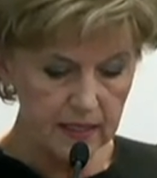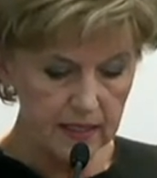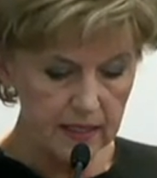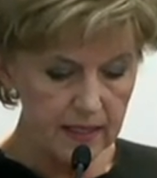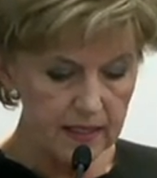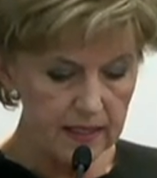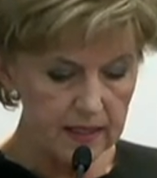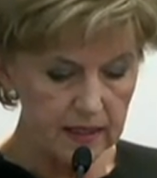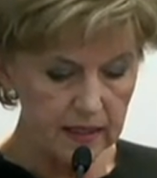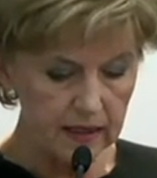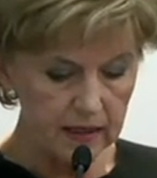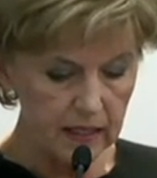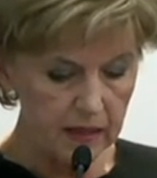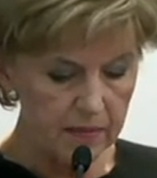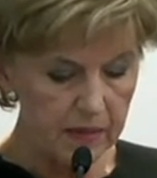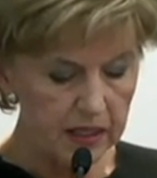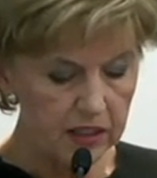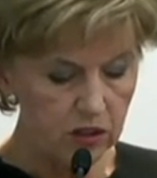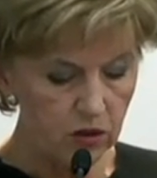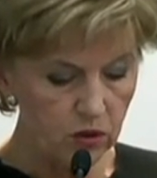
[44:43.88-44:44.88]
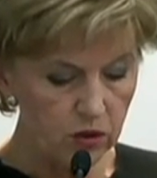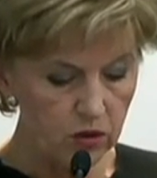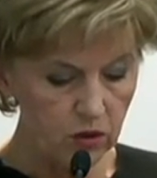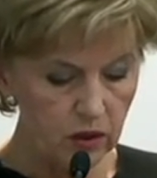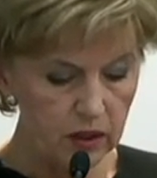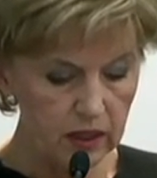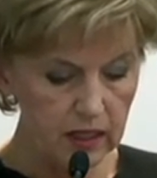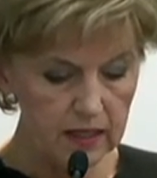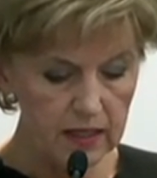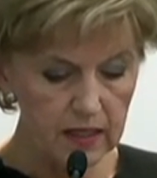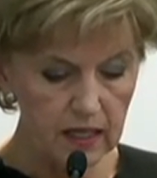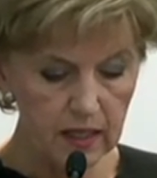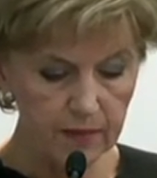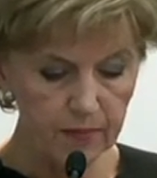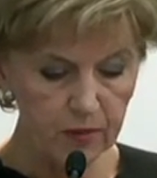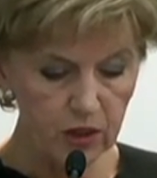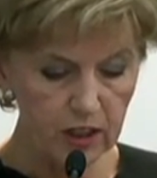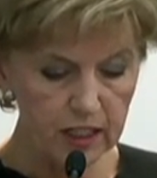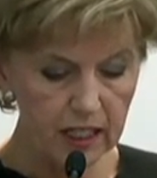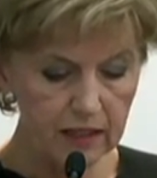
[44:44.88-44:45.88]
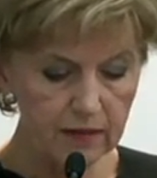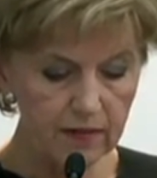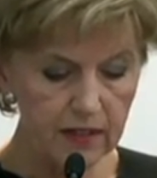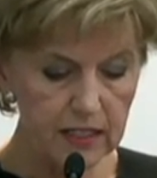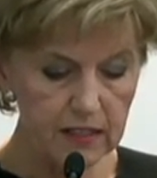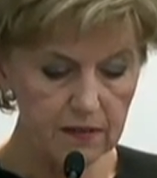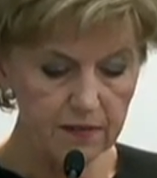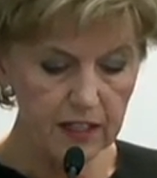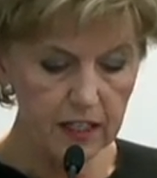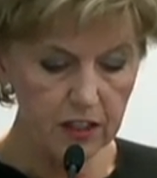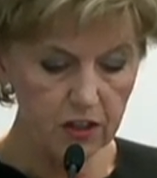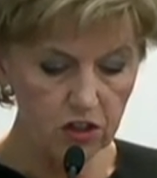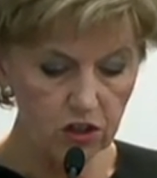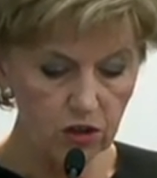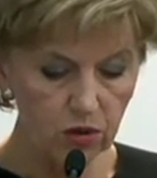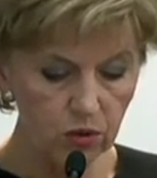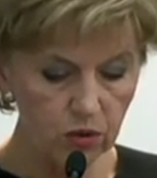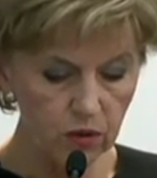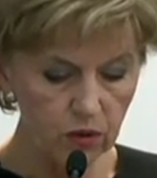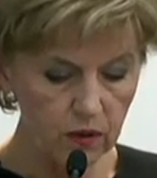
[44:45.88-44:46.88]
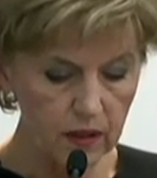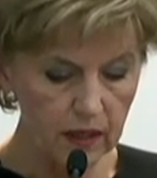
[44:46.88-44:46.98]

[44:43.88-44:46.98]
I did some calculations. I hope that I am right.